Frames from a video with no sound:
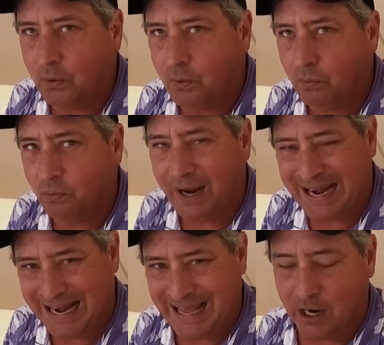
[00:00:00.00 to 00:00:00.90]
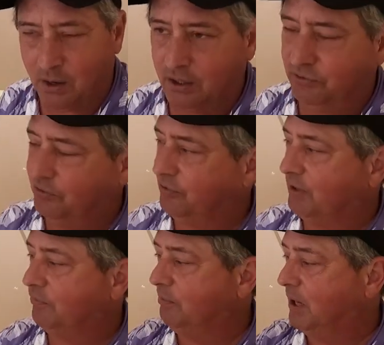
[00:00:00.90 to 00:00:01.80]
And right now, I just
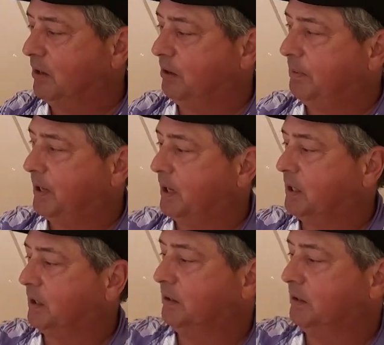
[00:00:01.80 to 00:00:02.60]
have the battery pack